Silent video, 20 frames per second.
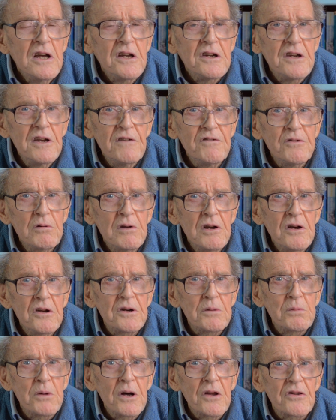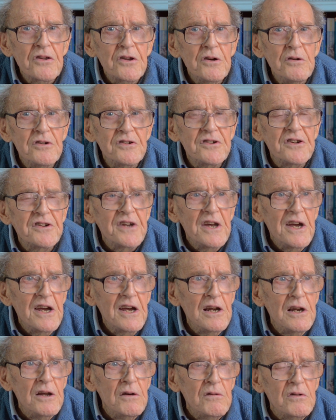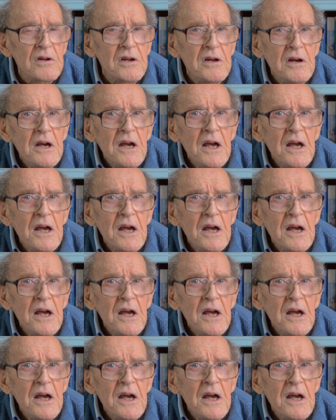If you learned about those at A-level,